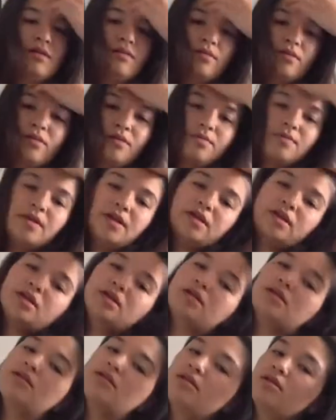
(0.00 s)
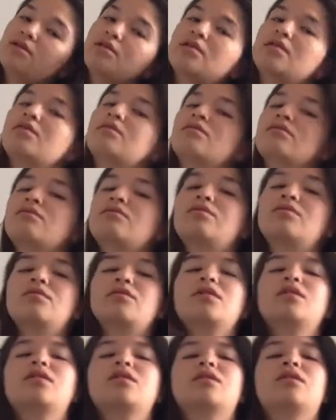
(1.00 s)
And the appendix and things
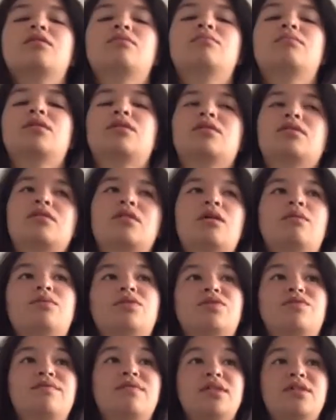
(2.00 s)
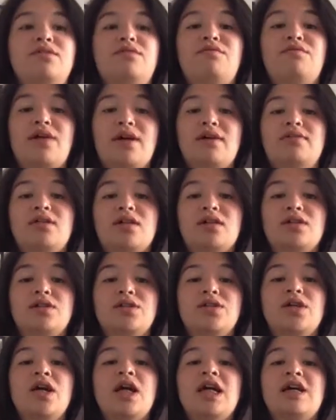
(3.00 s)
take it out because I was literally 5
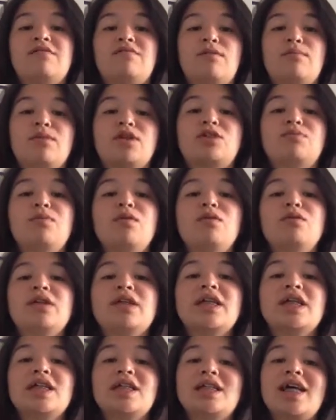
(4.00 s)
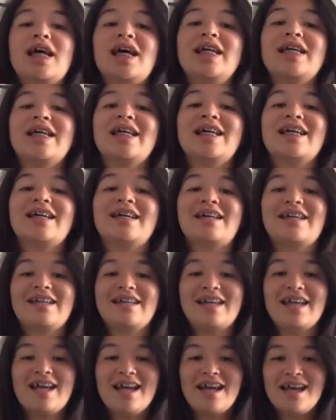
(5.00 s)
seconds from exploding and
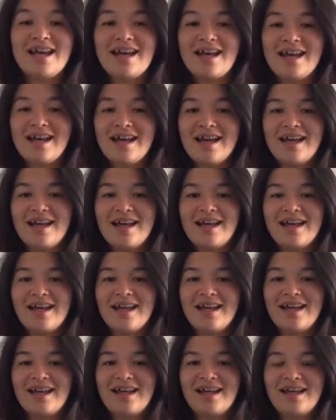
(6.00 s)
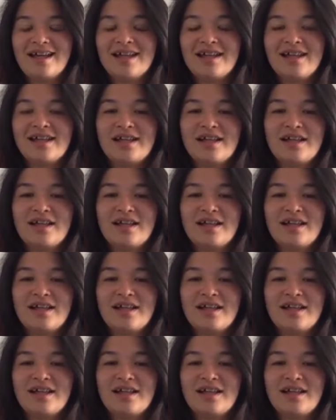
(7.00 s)
dying. Yay!